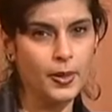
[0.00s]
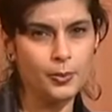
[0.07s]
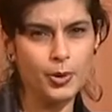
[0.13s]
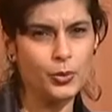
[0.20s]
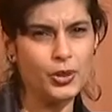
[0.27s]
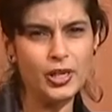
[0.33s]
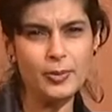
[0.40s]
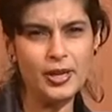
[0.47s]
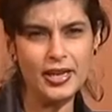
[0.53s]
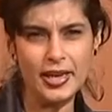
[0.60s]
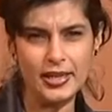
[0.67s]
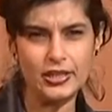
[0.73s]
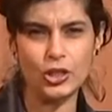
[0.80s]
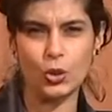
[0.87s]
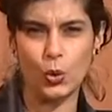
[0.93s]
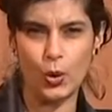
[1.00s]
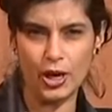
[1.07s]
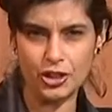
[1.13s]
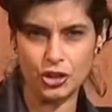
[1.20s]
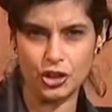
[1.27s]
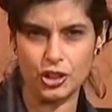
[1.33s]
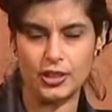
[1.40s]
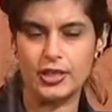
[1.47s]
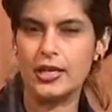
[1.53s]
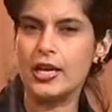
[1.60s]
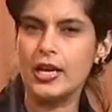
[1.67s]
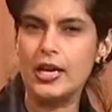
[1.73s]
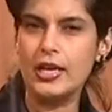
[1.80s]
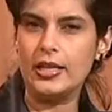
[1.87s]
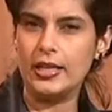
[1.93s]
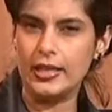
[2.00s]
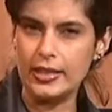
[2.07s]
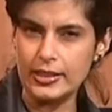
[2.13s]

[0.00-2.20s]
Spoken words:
But when he began to question the